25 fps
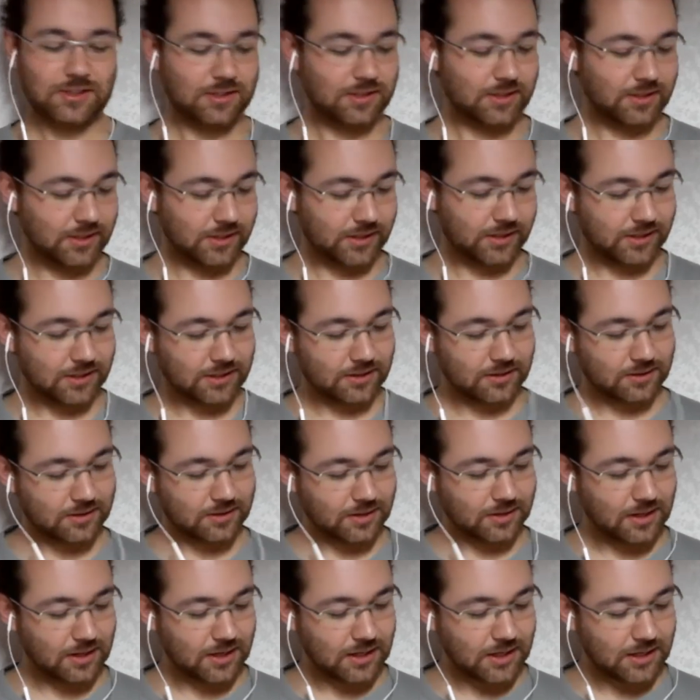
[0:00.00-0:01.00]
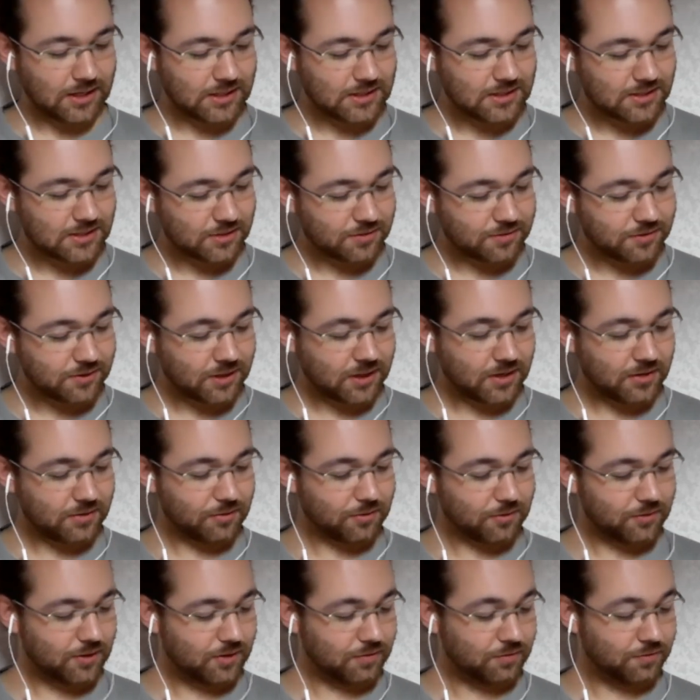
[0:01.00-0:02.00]
the lilies of
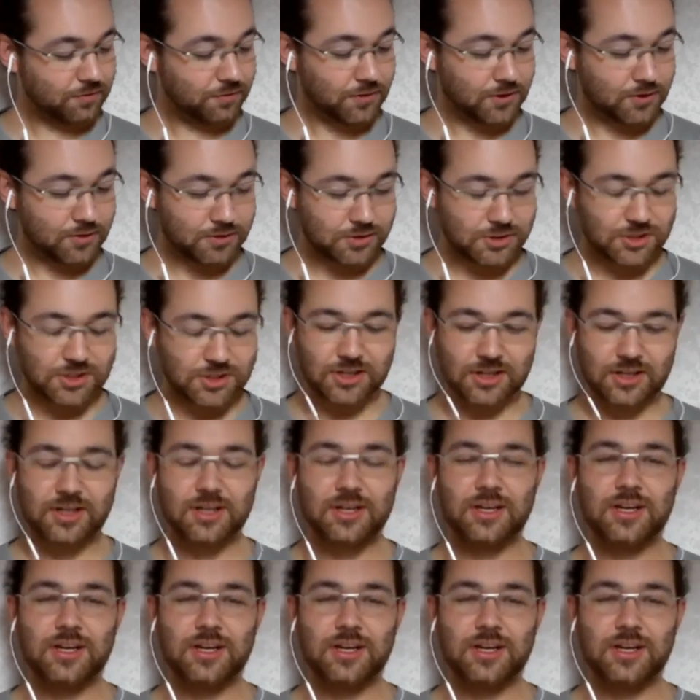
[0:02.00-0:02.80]
the field.